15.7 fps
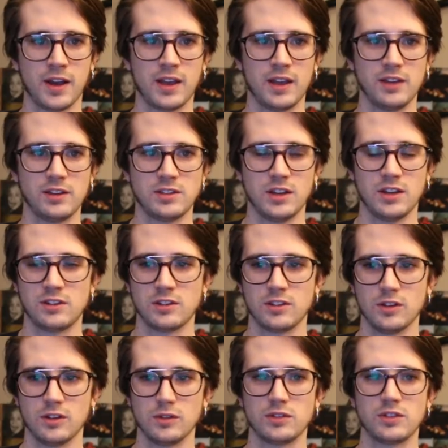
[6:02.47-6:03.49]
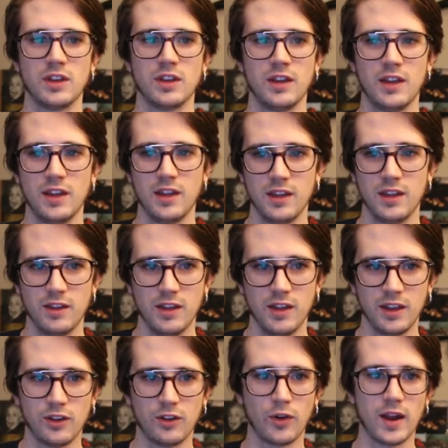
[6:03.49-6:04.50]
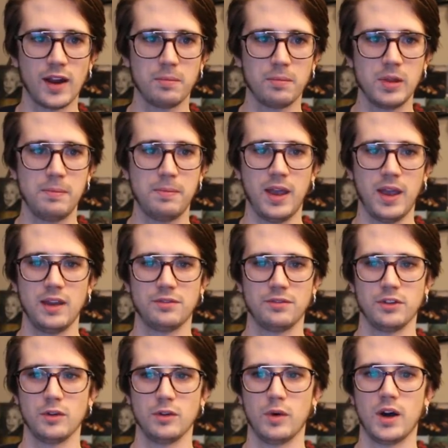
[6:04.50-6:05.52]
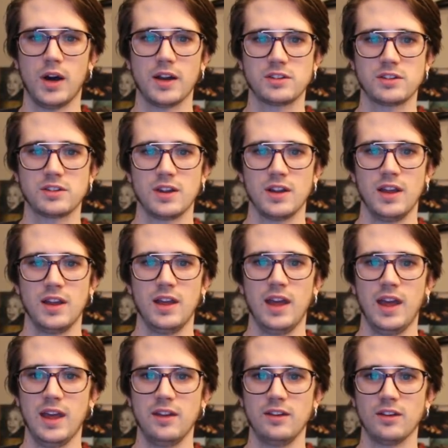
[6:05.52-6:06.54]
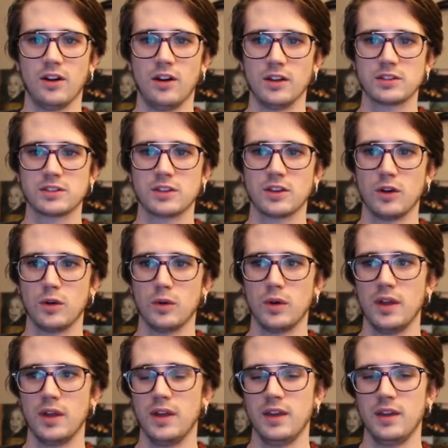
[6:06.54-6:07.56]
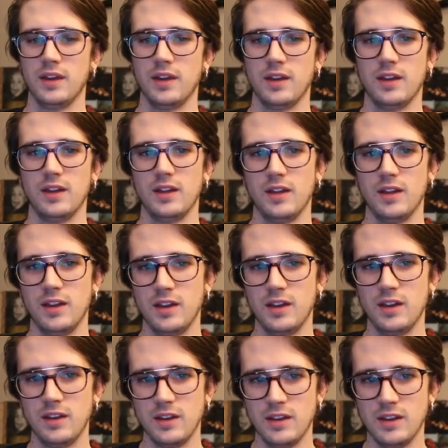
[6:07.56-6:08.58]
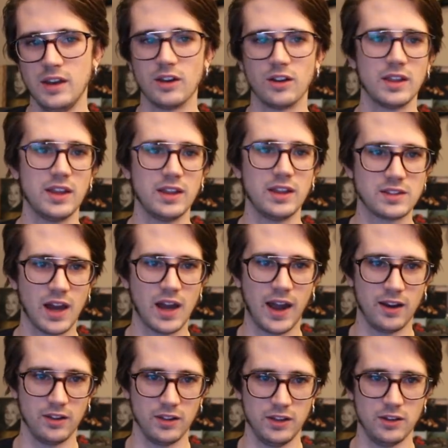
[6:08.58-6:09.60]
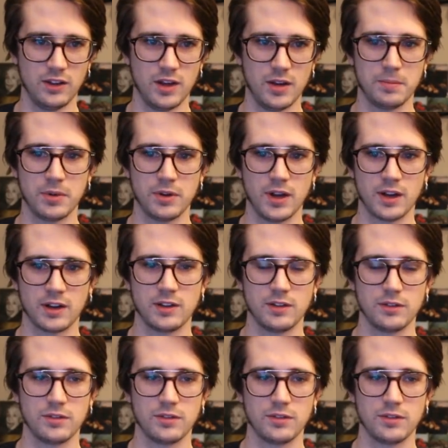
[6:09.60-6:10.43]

shit shows, incredibly painful to watch, and also nearly entirely non-productive.